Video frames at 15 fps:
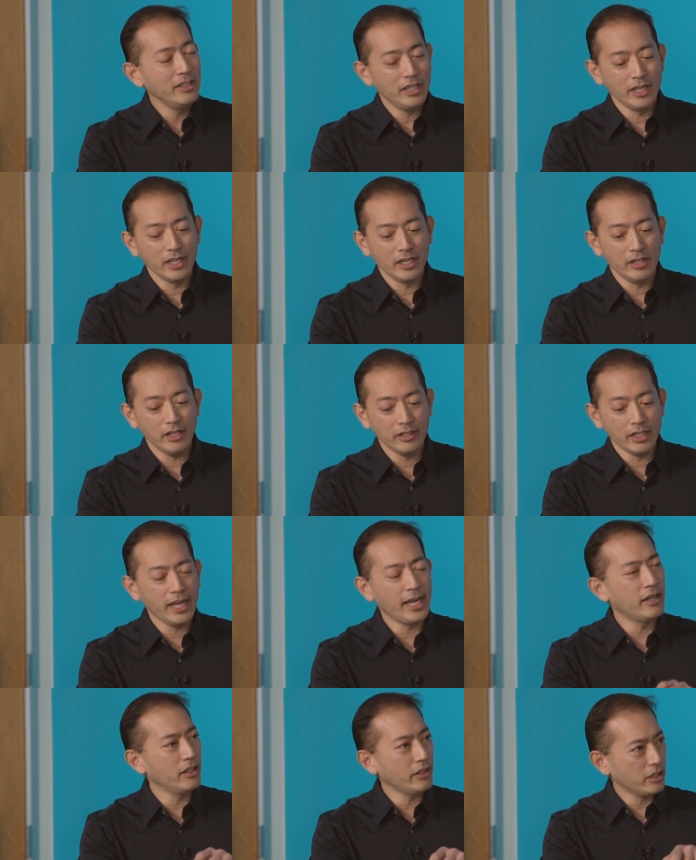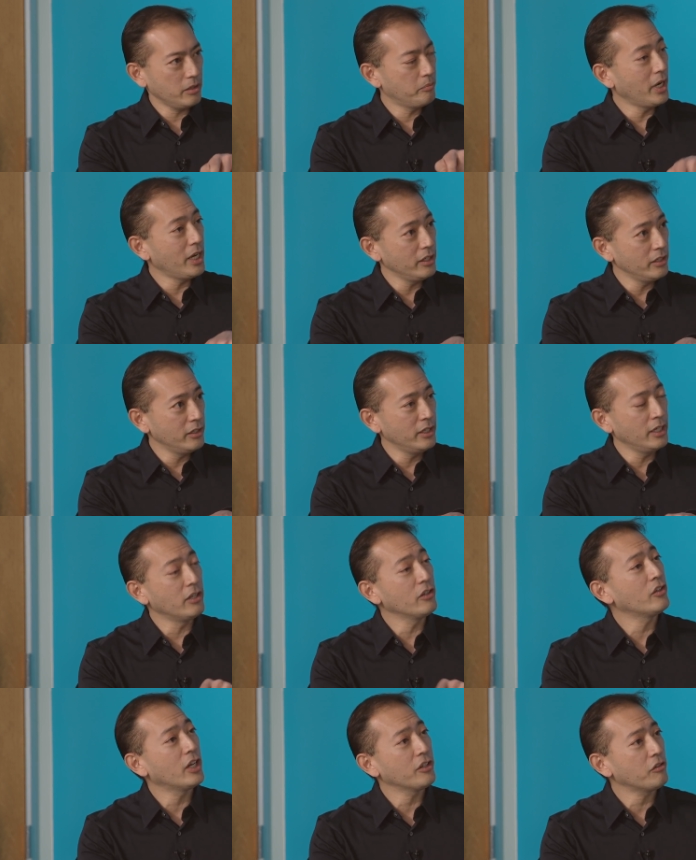and, and it had like a button and
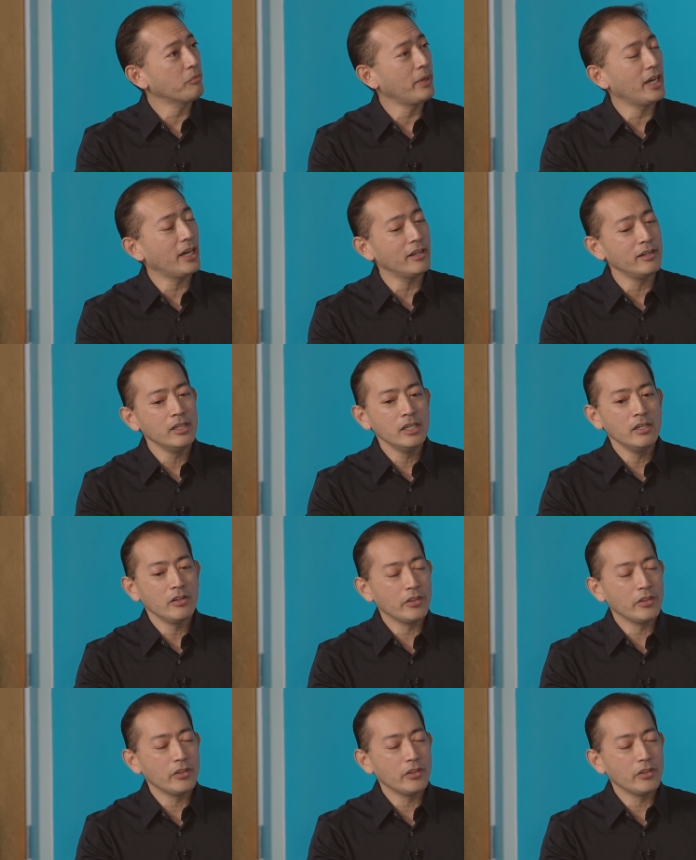a touchpad.